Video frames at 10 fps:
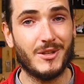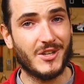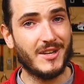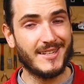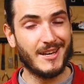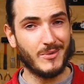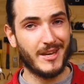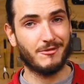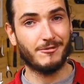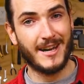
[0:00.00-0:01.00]
Well, it turns out we
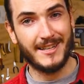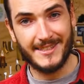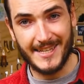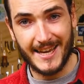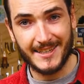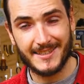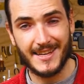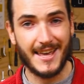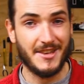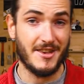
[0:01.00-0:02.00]
can write text
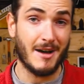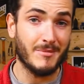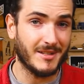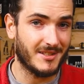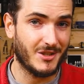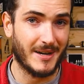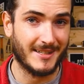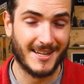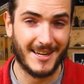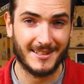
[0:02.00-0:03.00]
and numbers to our
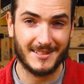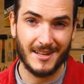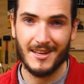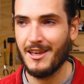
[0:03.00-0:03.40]
tags.